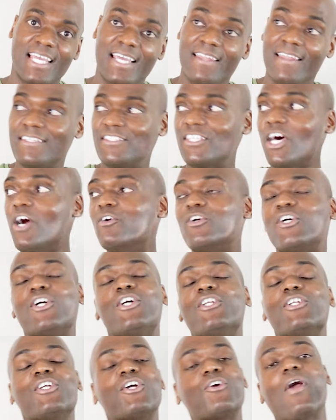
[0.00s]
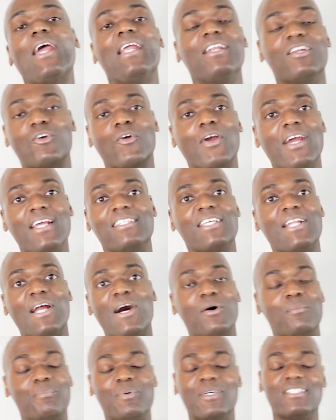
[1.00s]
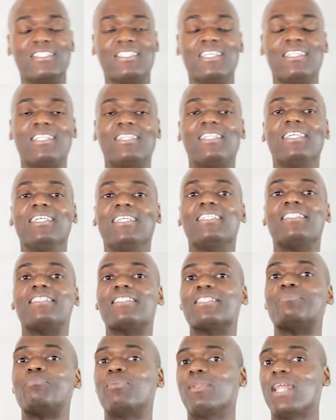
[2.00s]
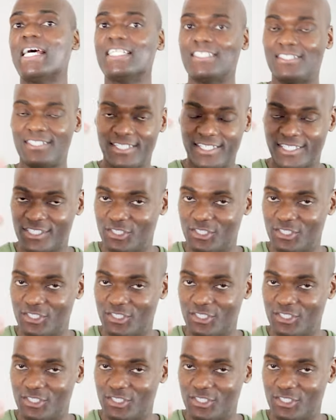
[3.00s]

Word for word: And that's all good and great and grand and all, but see the thing is plastic